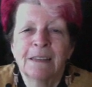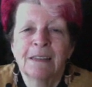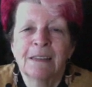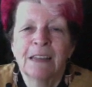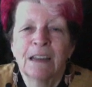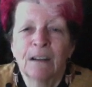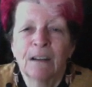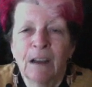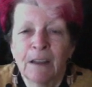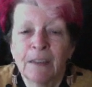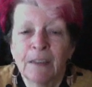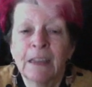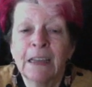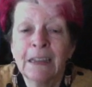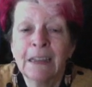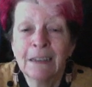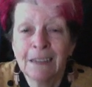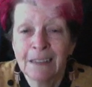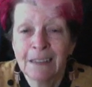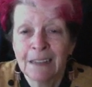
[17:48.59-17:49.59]
There are
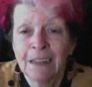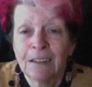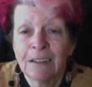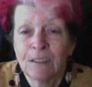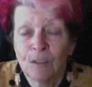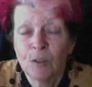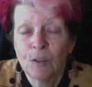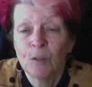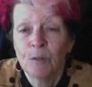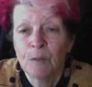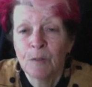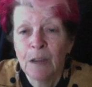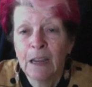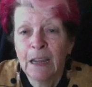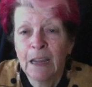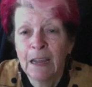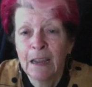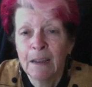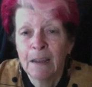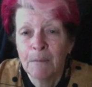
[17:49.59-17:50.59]
things that could
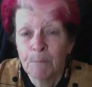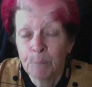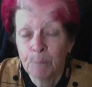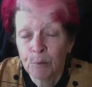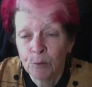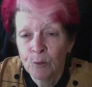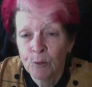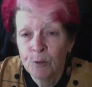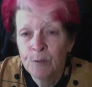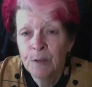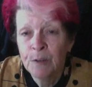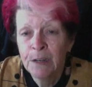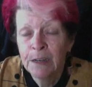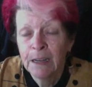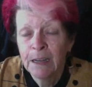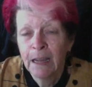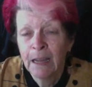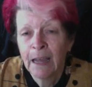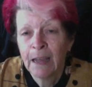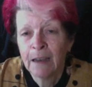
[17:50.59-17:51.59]
improve it,
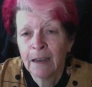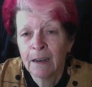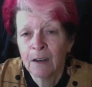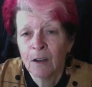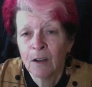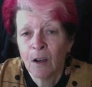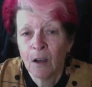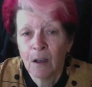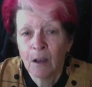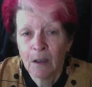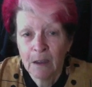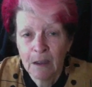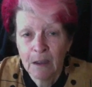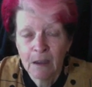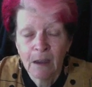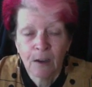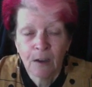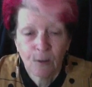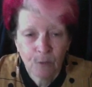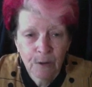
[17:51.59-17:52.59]
and I
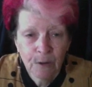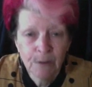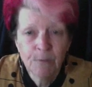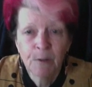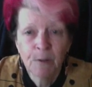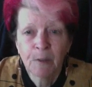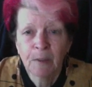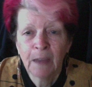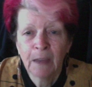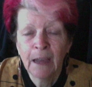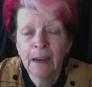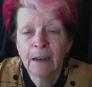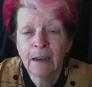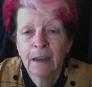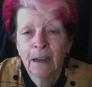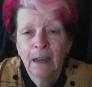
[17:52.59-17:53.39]
agree with that,